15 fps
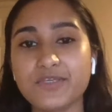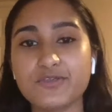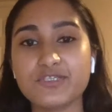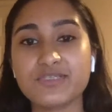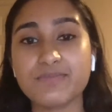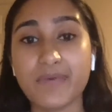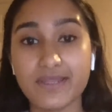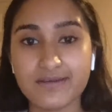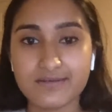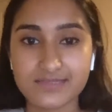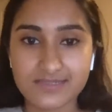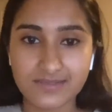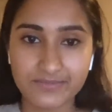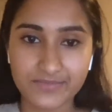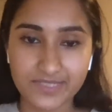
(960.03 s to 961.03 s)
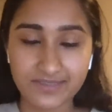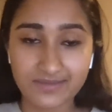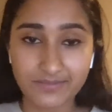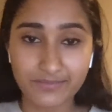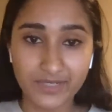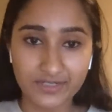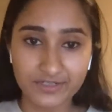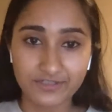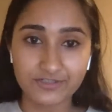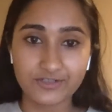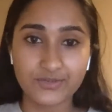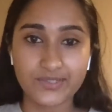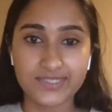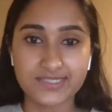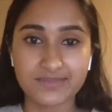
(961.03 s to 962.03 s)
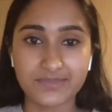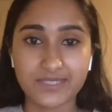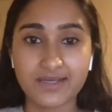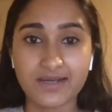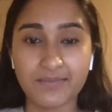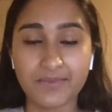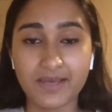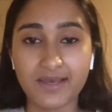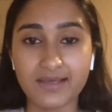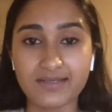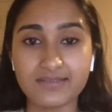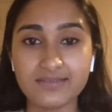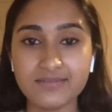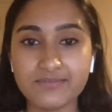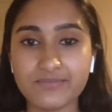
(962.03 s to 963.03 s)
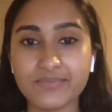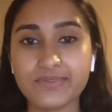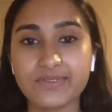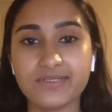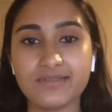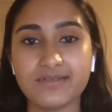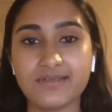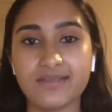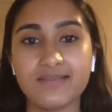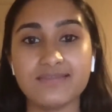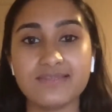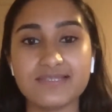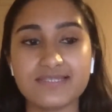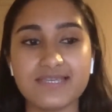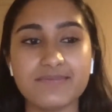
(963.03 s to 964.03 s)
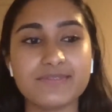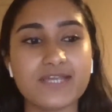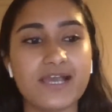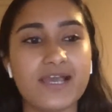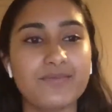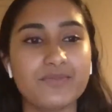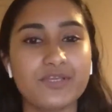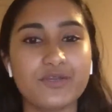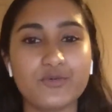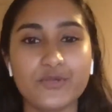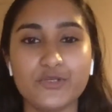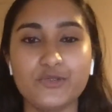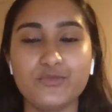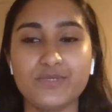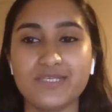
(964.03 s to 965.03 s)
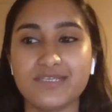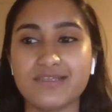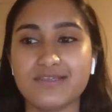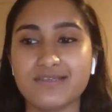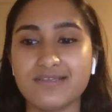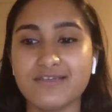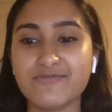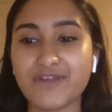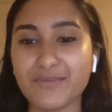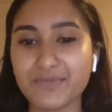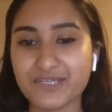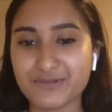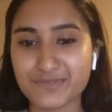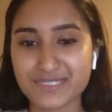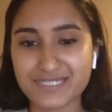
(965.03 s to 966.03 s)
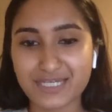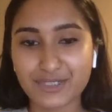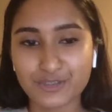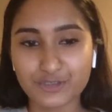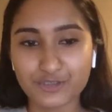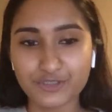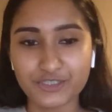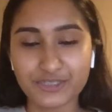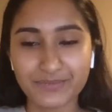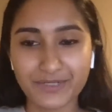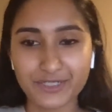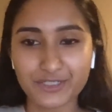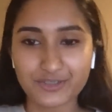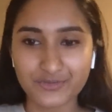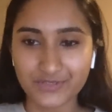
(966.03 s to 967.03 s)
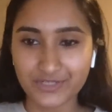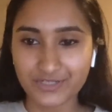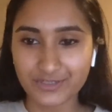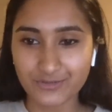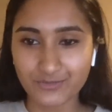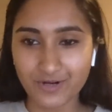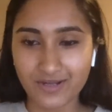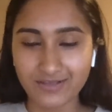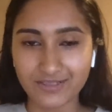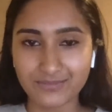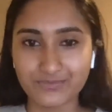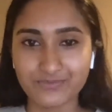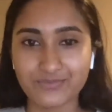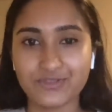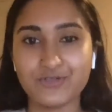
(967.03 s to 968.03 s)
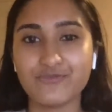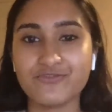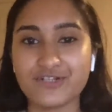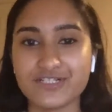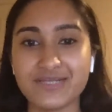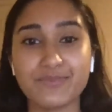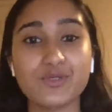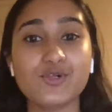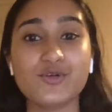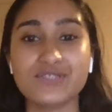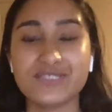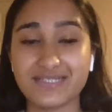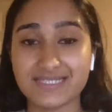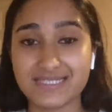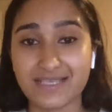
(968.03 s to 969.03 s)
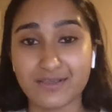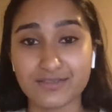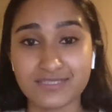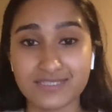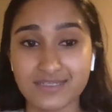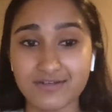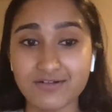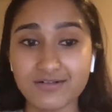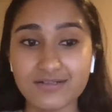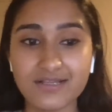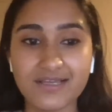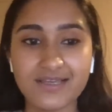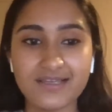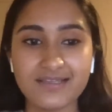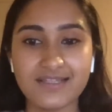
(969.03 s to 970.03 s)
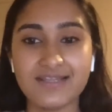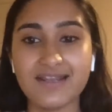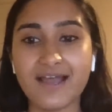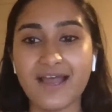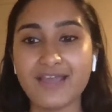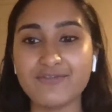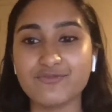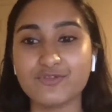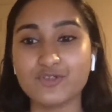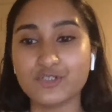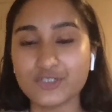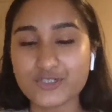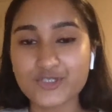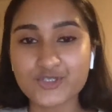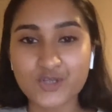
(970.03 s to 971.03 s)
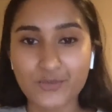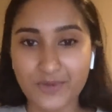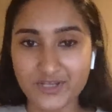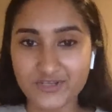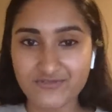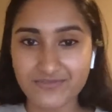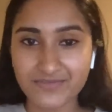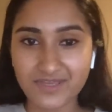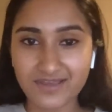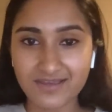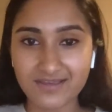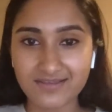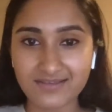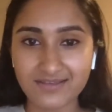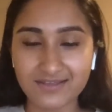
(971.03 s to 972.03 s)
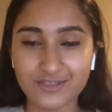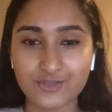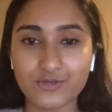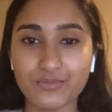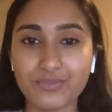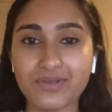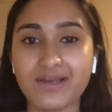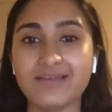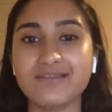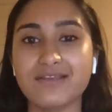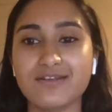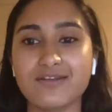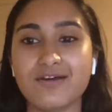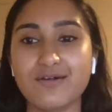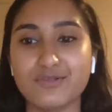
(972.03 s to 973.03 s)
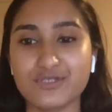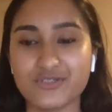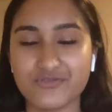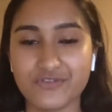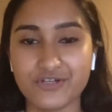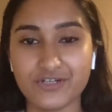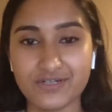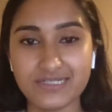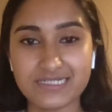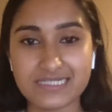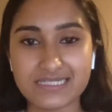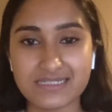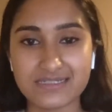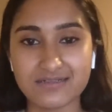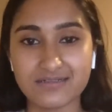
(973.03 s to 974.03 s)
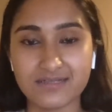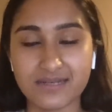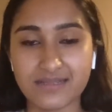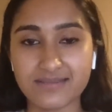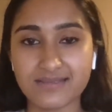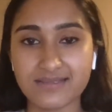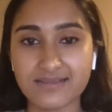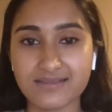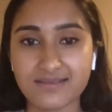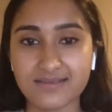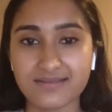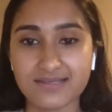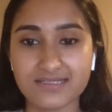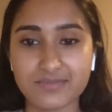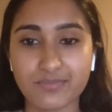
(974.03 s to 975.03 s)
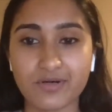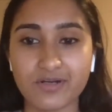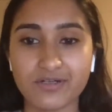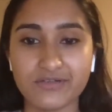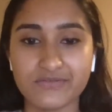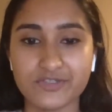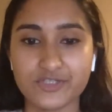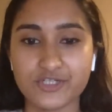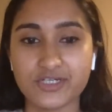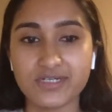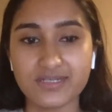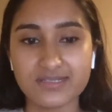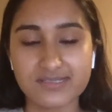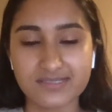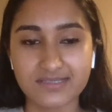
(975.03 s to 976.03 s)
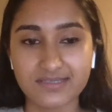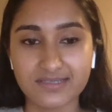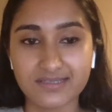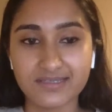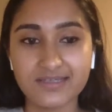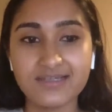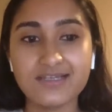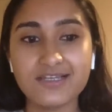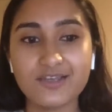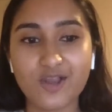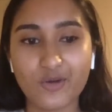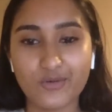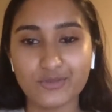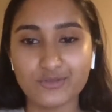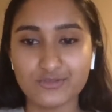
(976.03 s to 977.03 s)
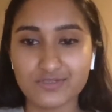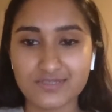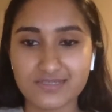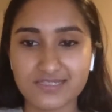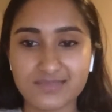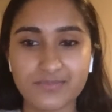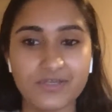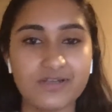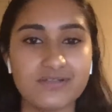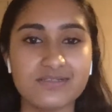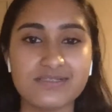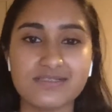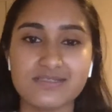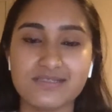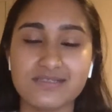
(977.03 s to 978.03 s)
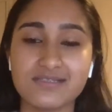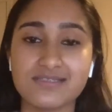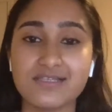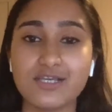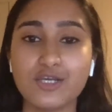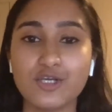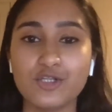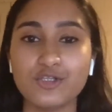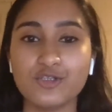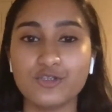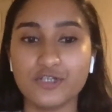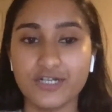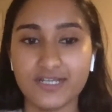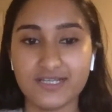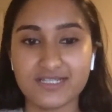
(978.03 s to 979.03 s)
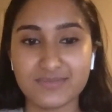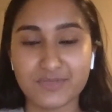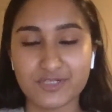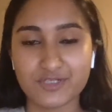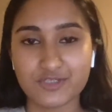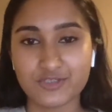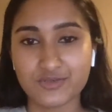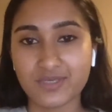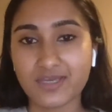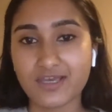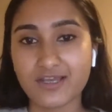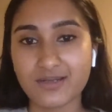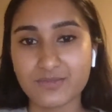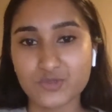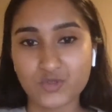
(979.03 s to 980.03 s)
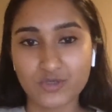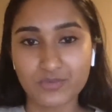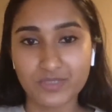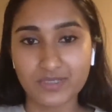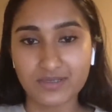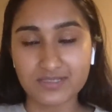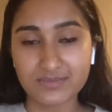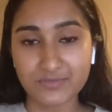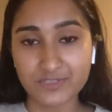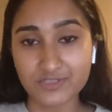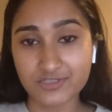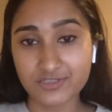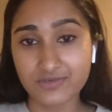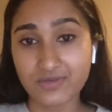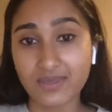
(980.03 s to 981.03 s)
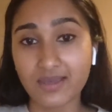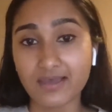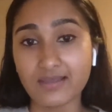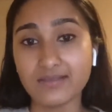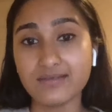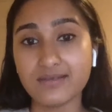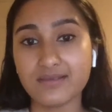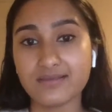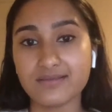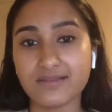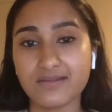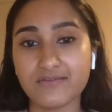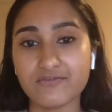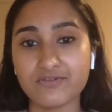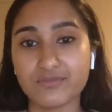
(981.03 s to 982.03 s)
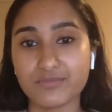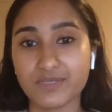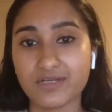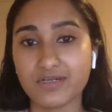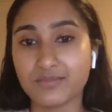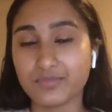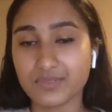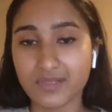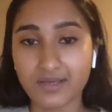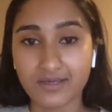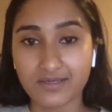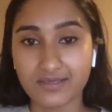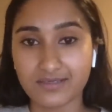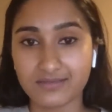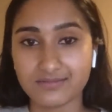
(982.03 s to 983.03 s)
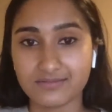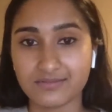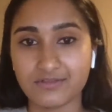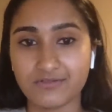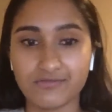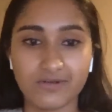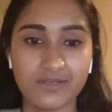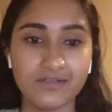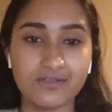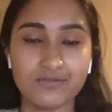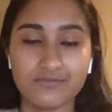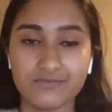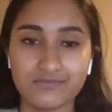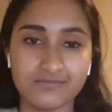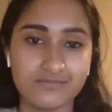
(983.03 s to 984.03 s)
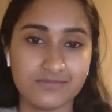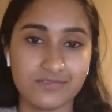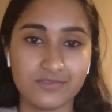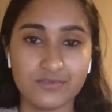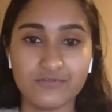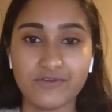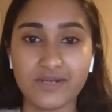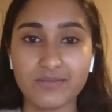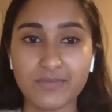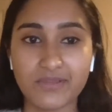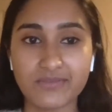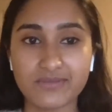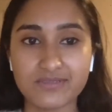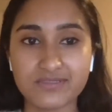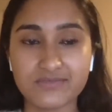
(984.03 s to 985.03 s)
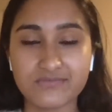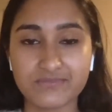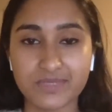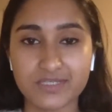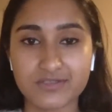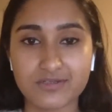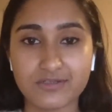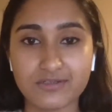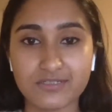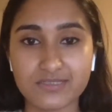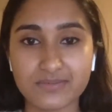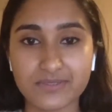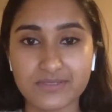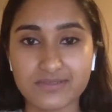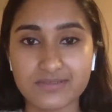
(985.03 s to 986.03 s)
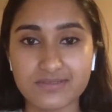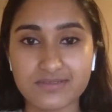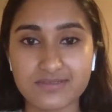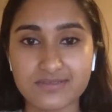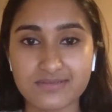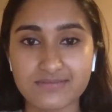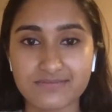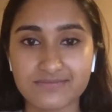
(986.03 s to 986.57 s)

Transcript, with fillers: that you spend on something, the better you're going to become at it. But mm-hmm. at the same time, like when you make, if I make a mistake earlier in my career while I'm, you know, for example, closing a sales deal, then I've learned so much from that. And then you apply that knowledge for your next deal. And I think that that's part of the journey is like going through these experiences, learning as much as you can, absorbing as much as you can. And then from there, applying the right or, you know, the right methods based on your mm-hmm. experiences.